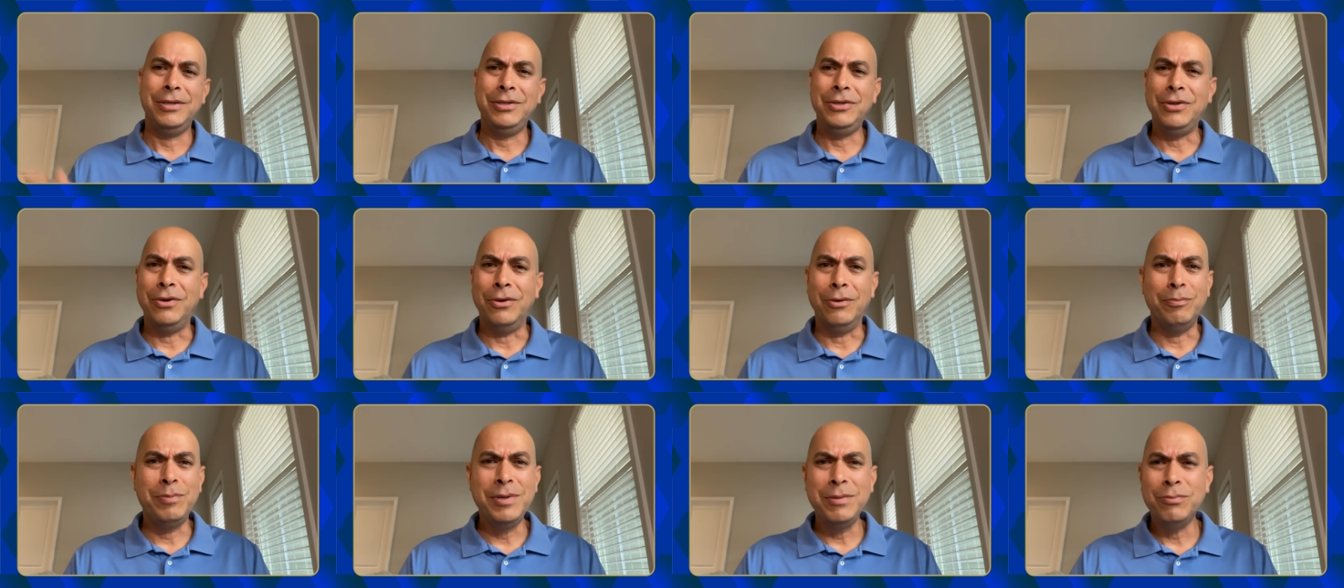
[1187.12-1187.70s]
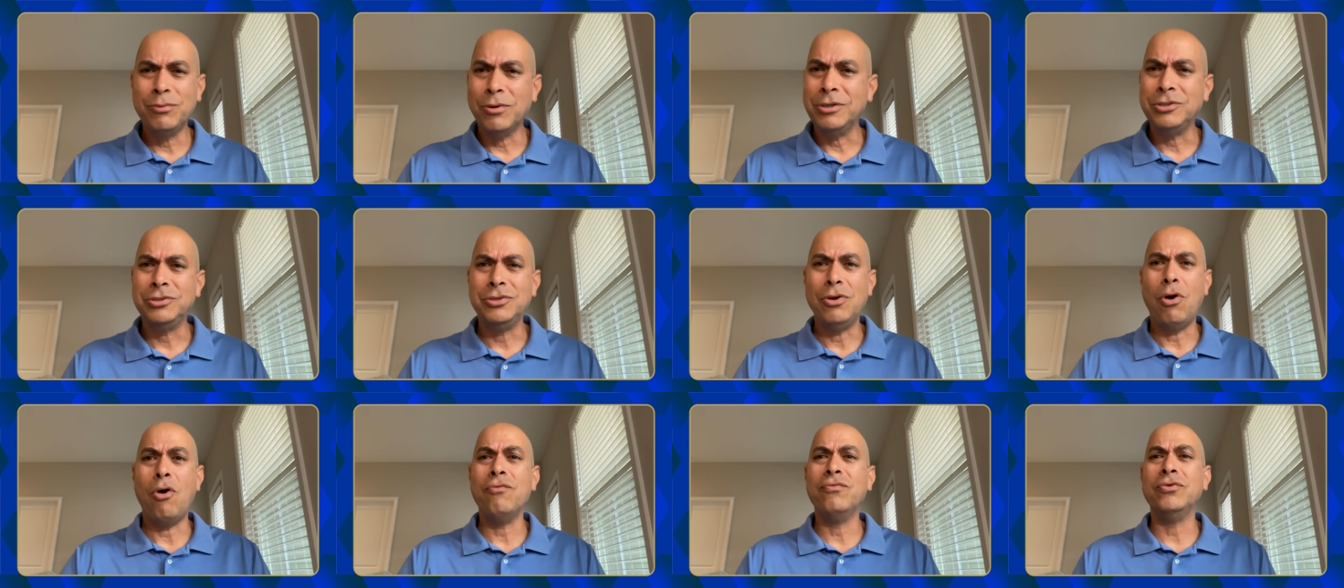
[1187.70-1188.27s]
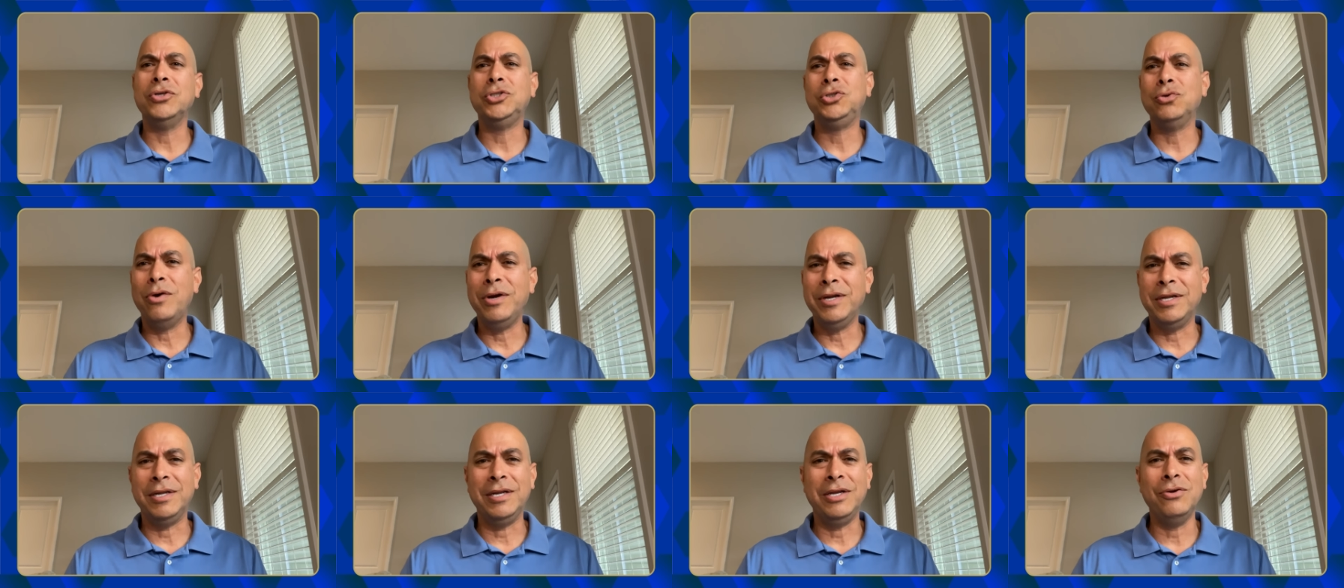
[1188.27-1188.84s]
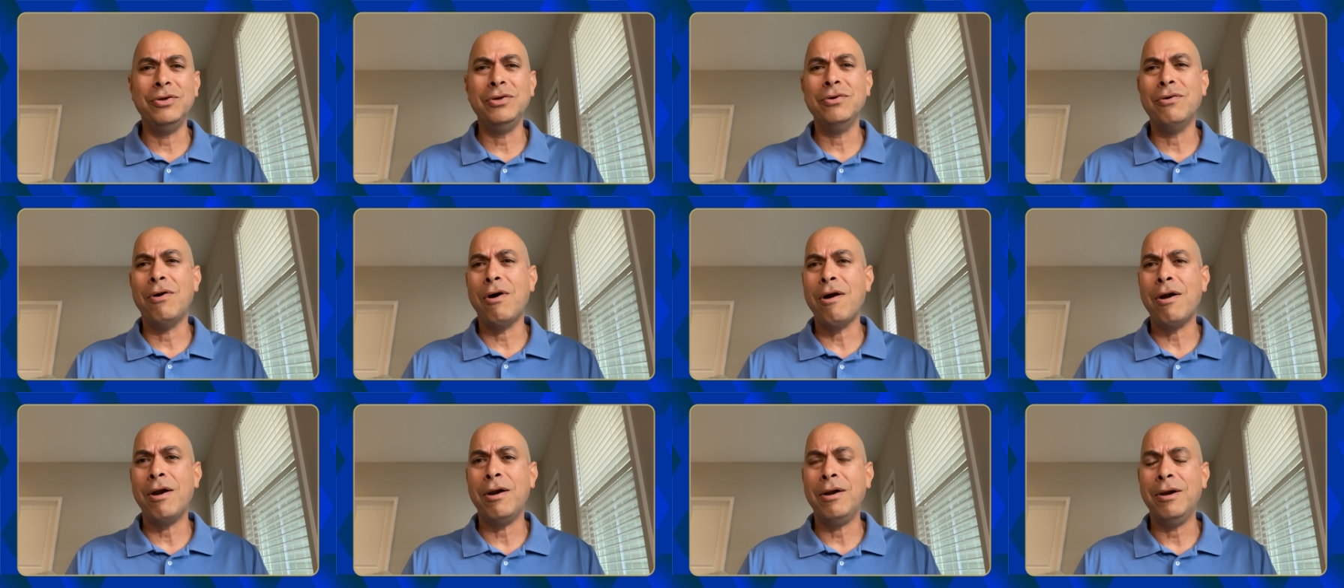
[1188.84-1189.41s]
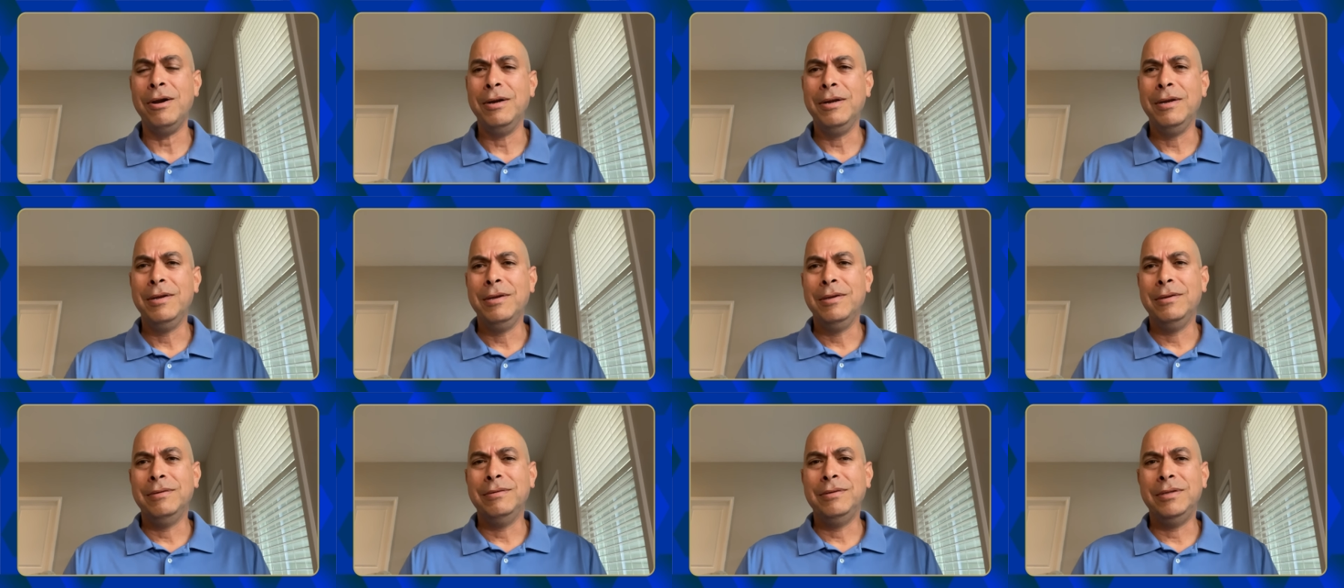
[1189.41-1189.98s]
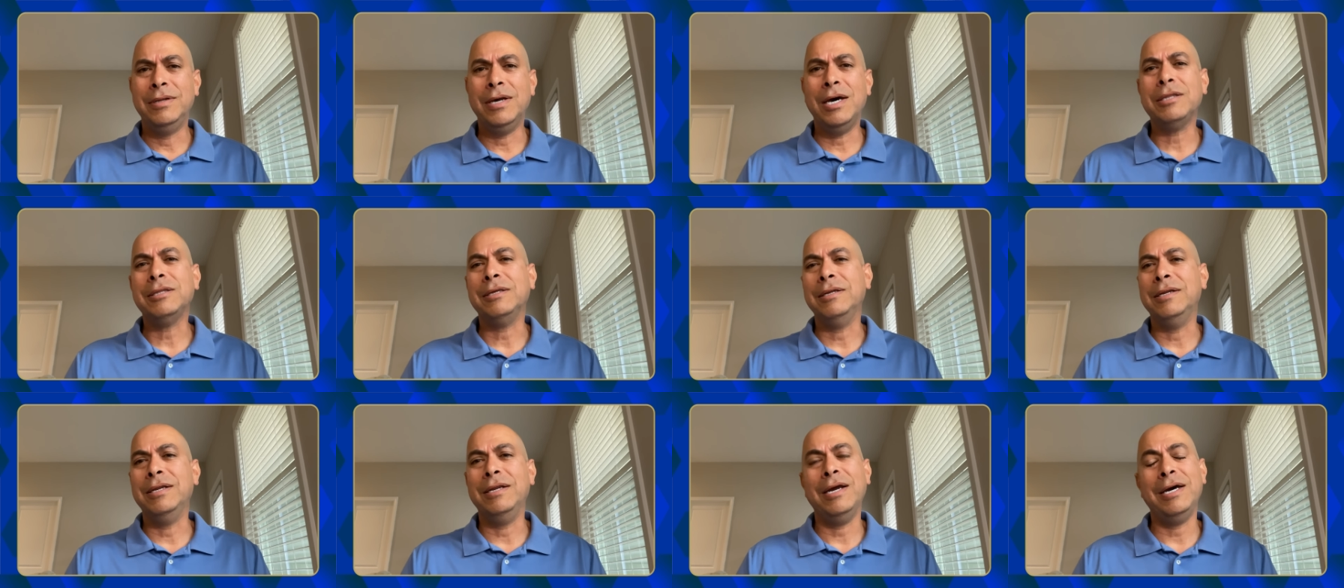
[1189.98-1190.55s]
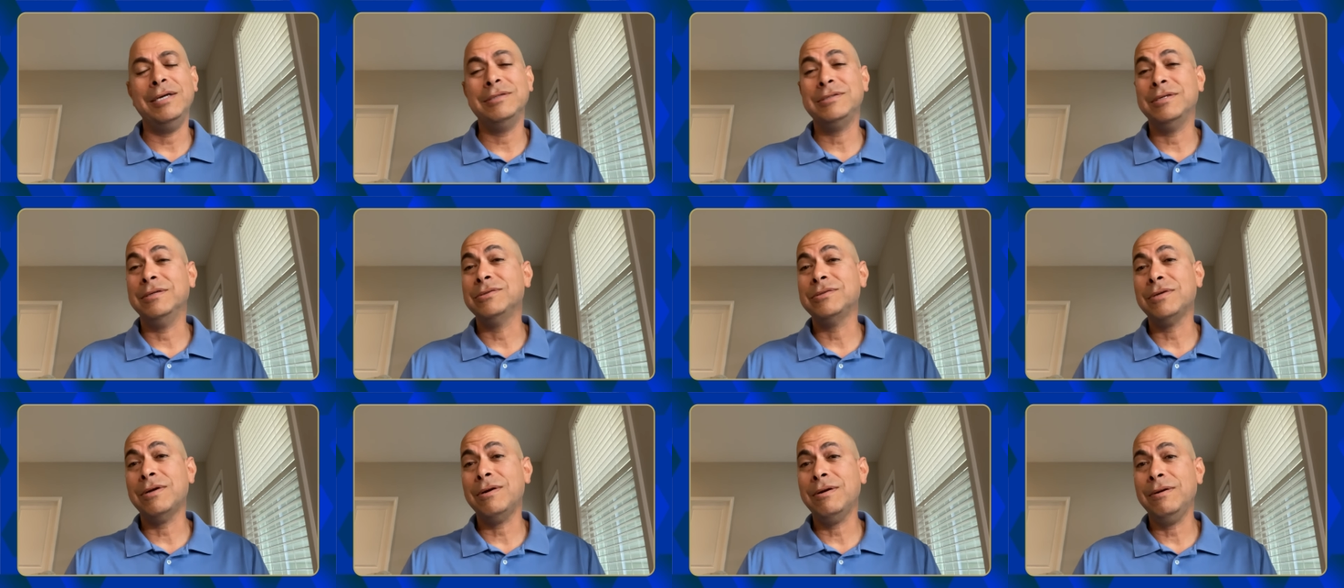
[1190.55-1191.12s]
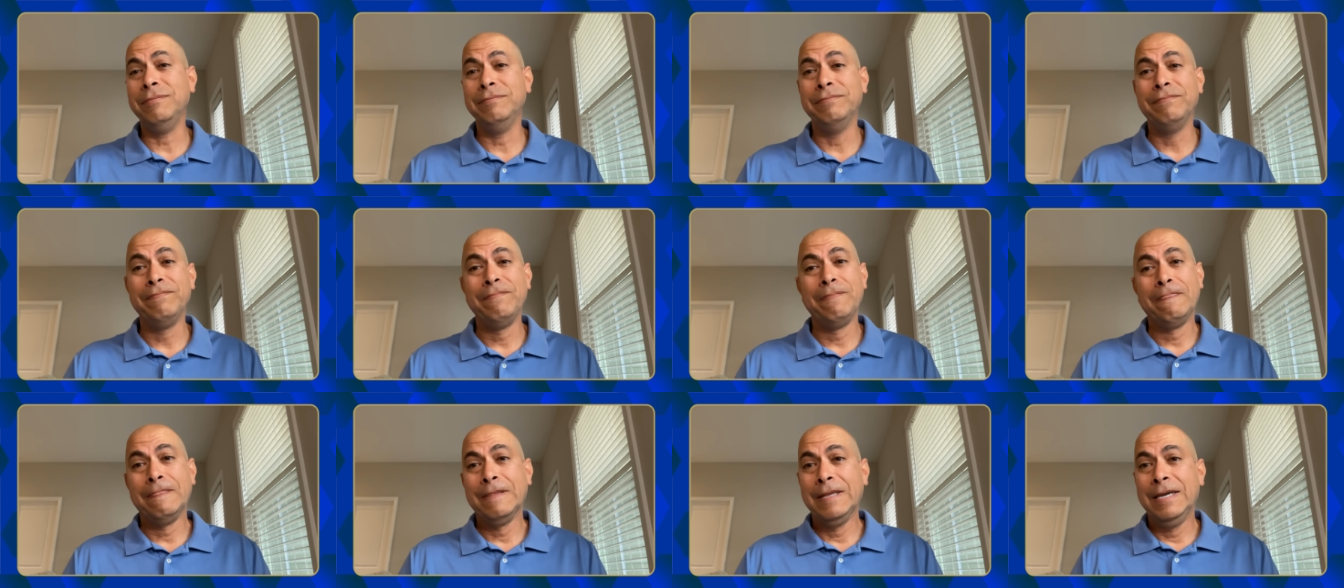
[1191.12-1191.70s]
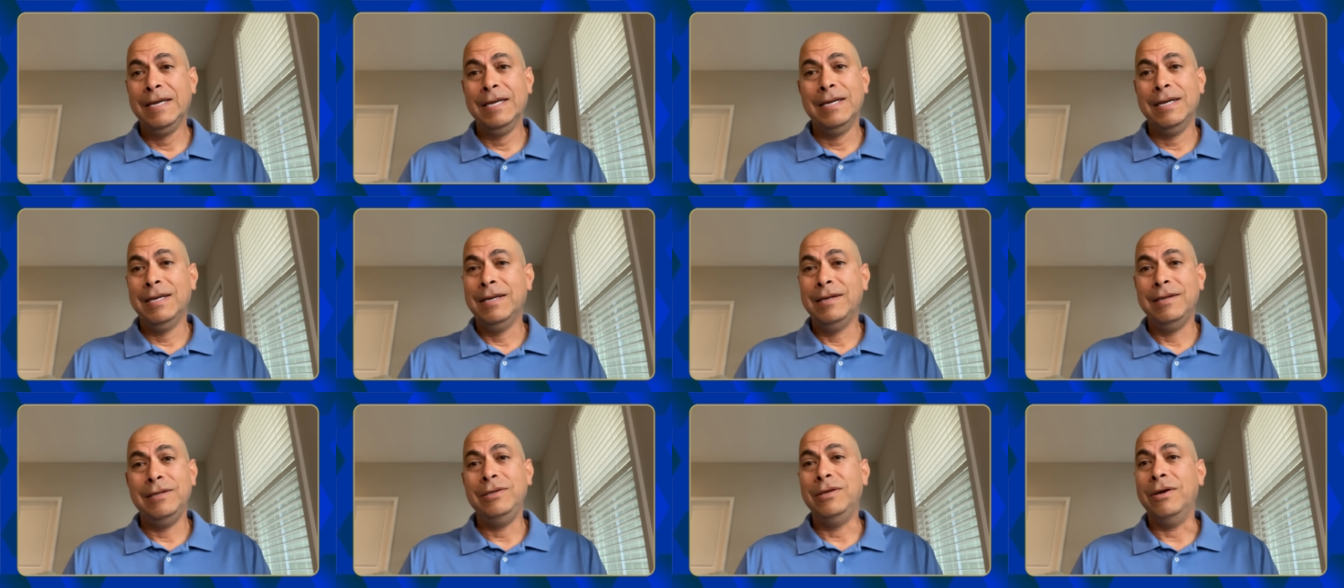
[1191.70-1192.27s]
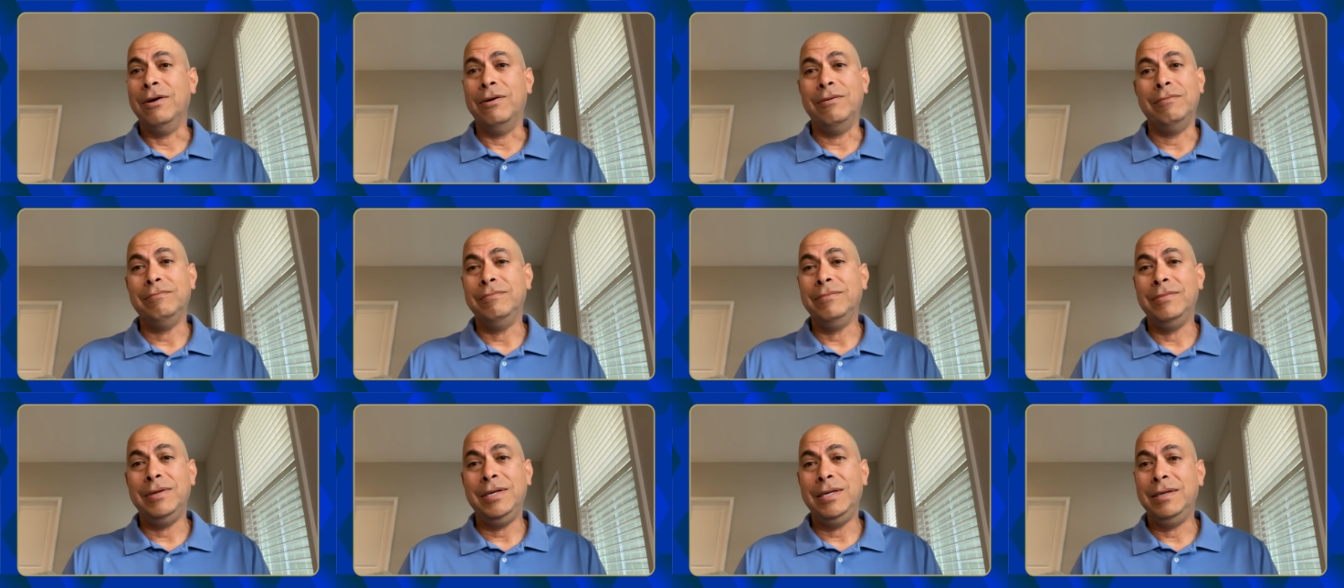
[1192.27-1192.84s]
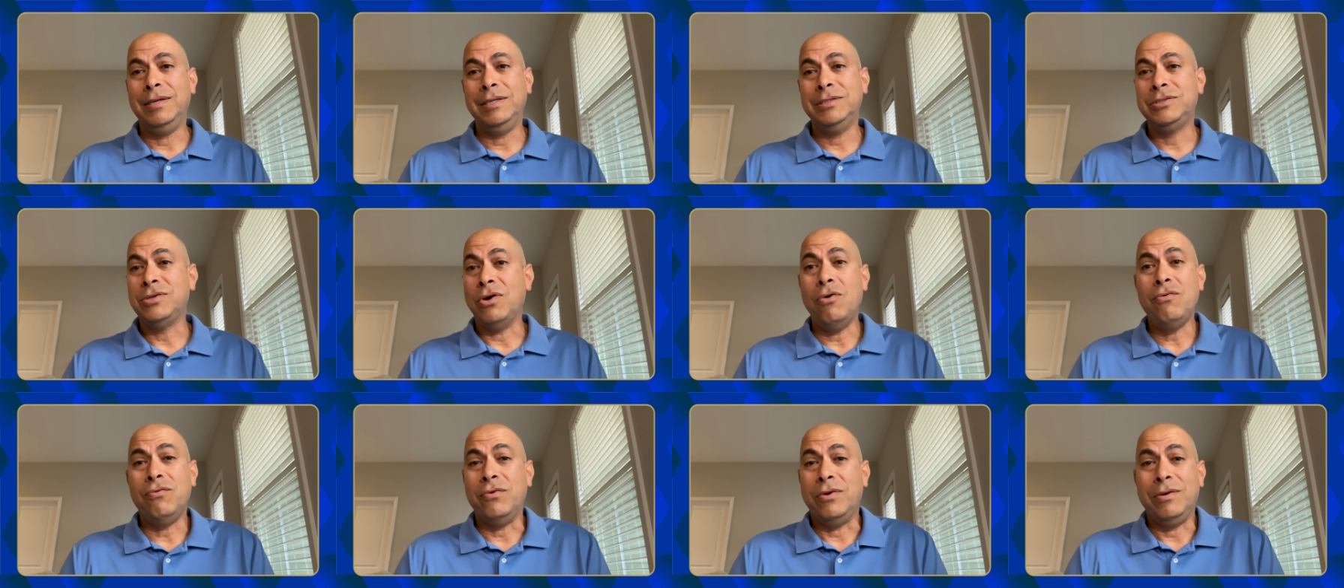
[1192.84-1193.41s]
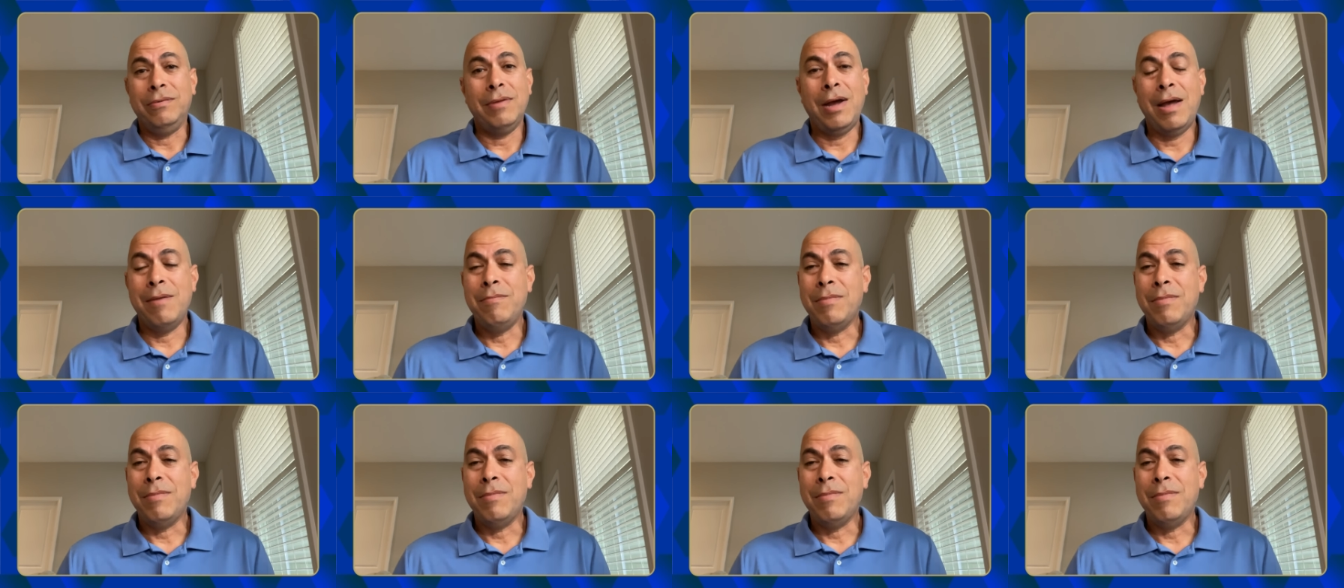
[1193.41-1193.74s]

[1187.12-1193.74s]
You know, people are overjoyed, and here you are, nothing." And I said, "Sir, you know, it's over.